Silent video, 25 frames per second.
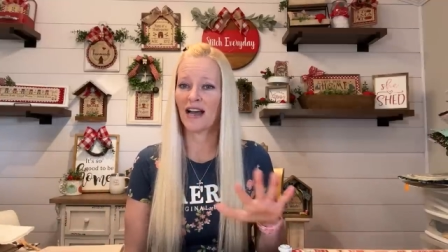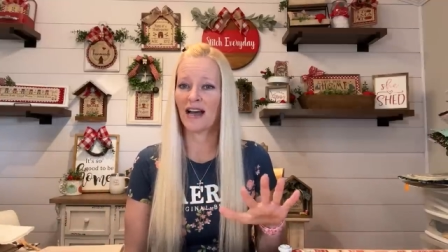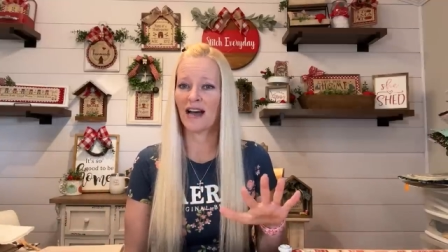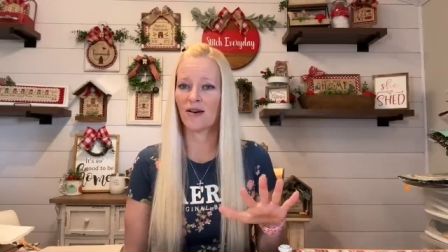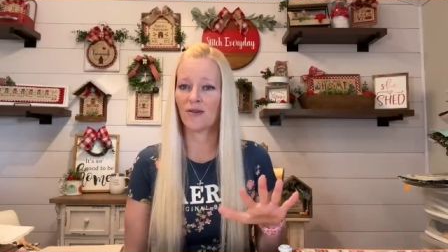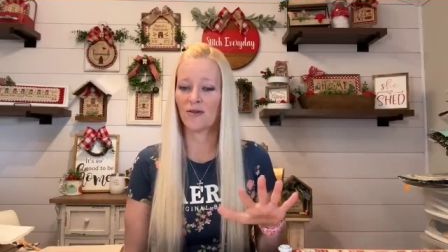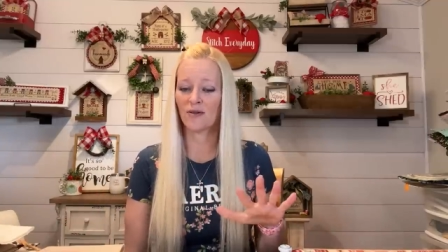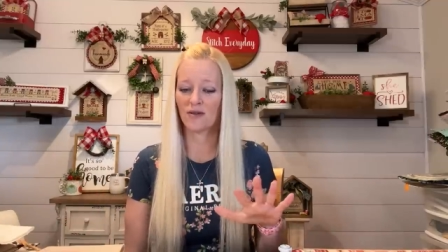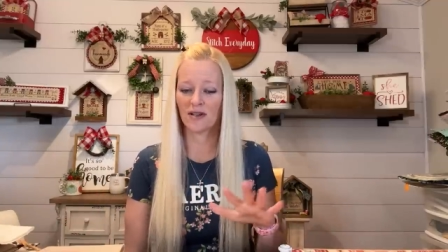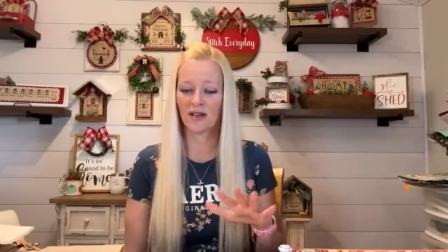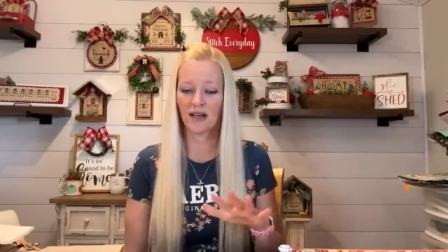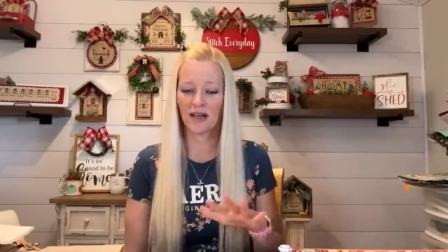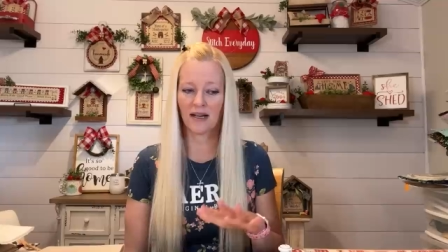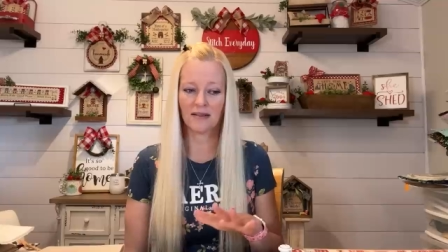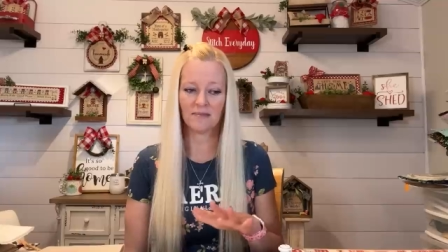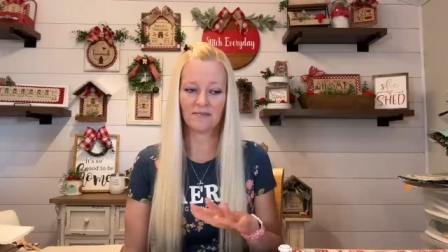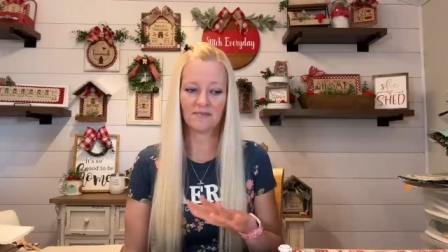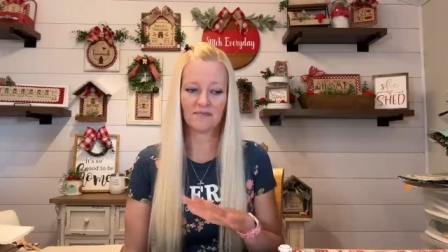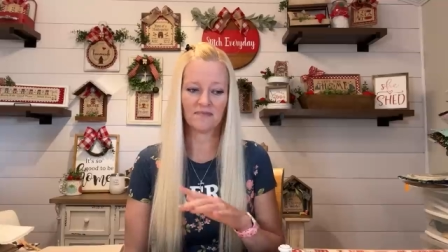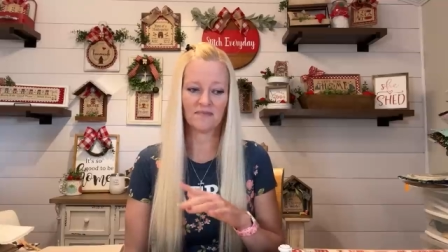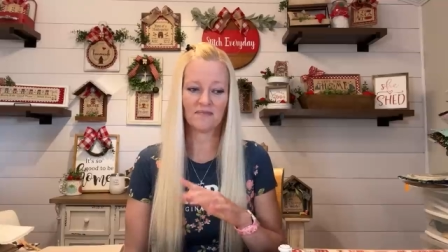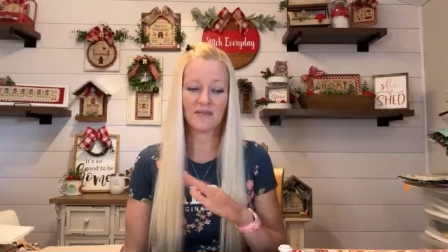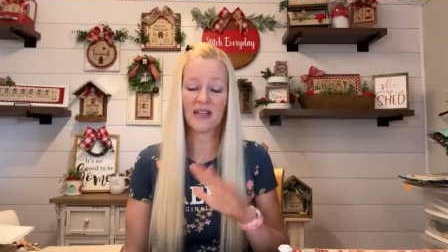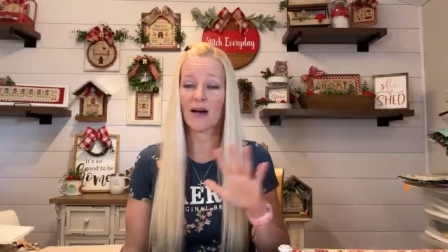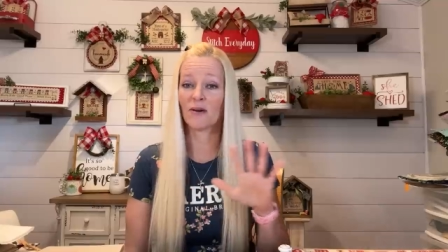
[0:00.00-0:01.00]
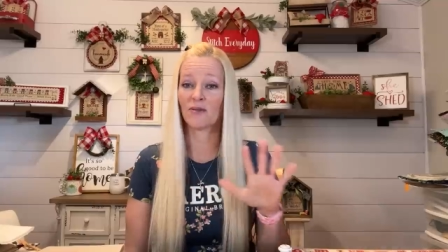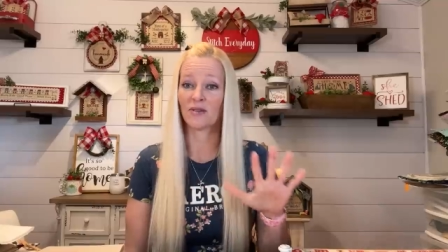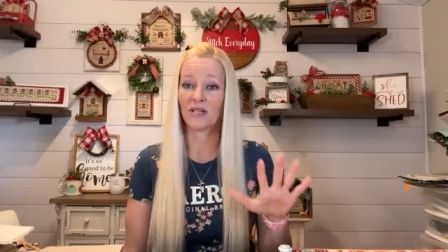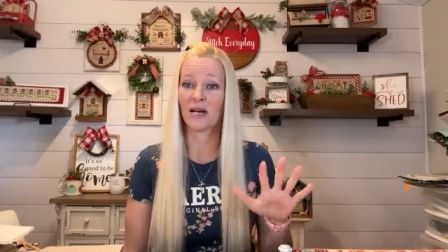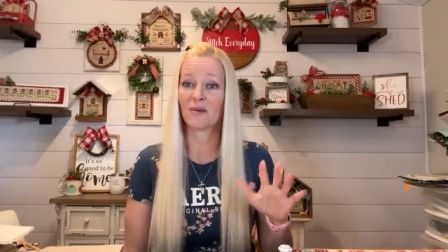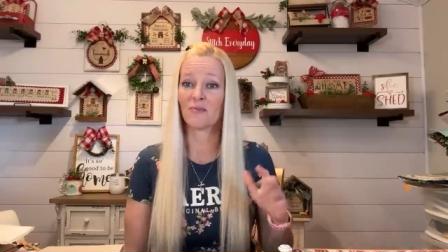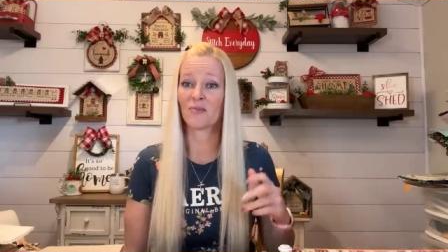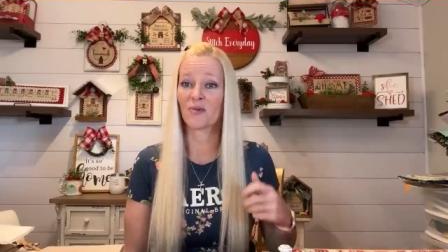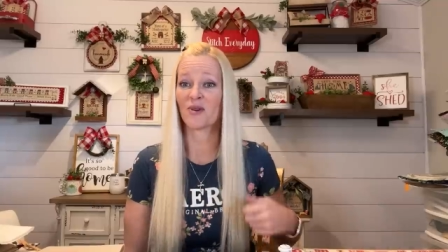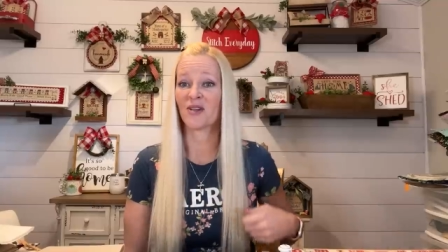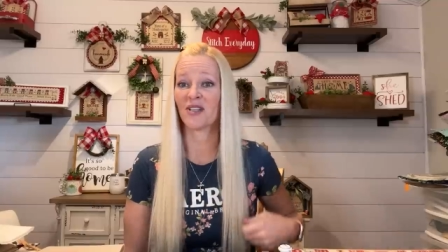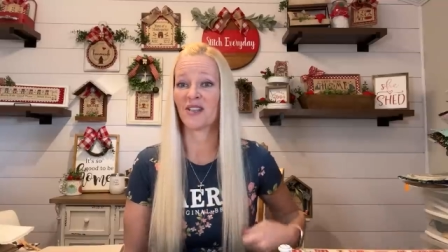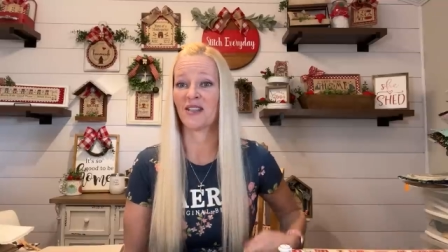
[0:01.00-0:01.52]
out um
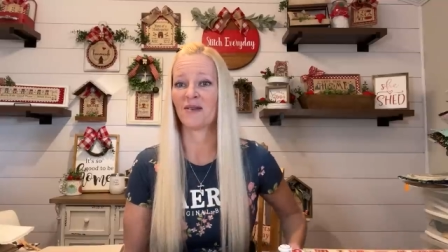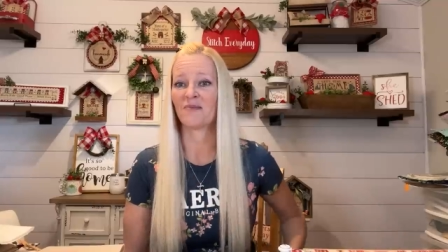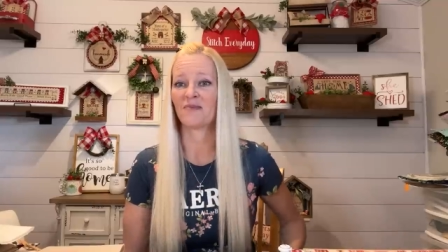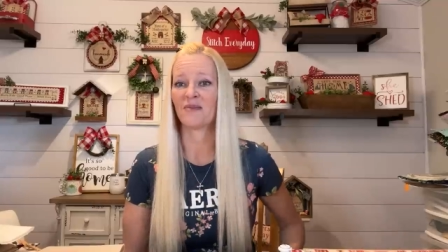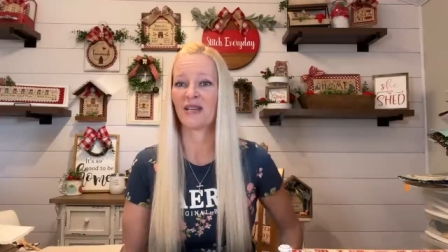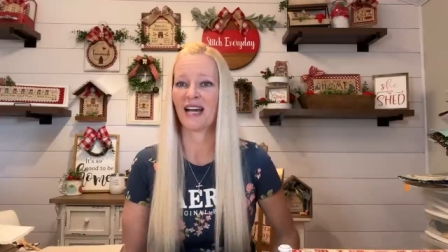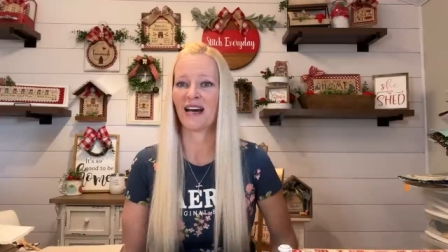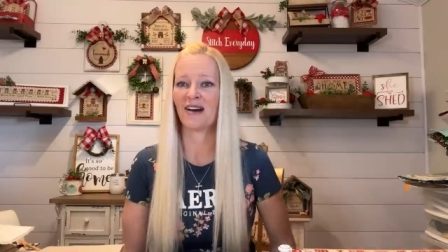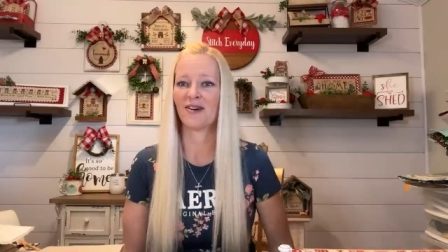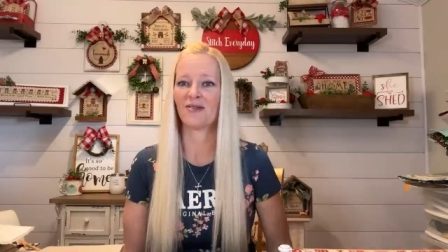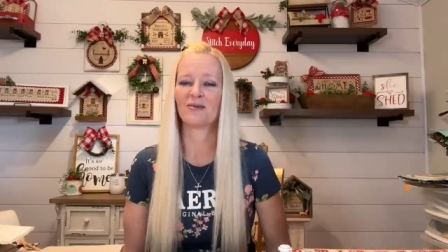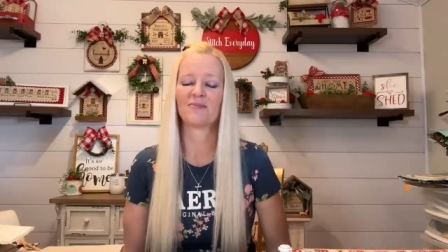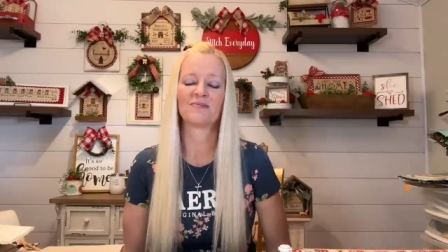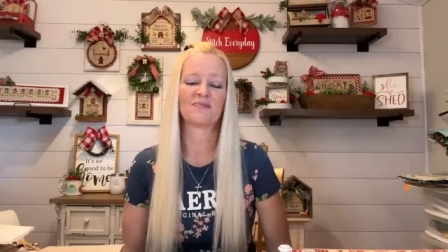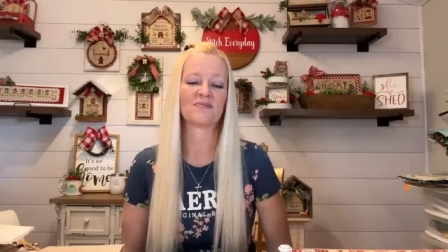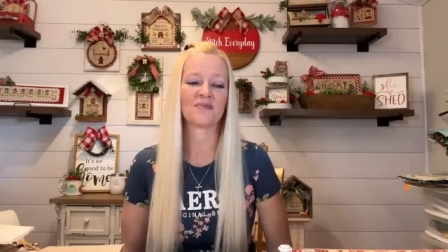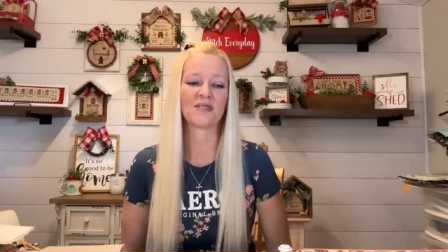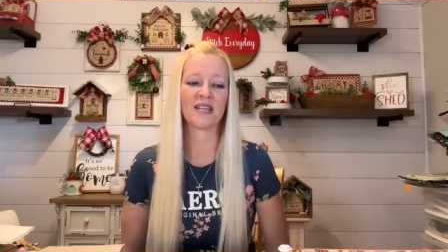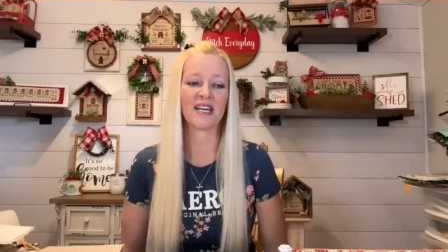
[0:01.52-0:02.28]
outnumbering them now.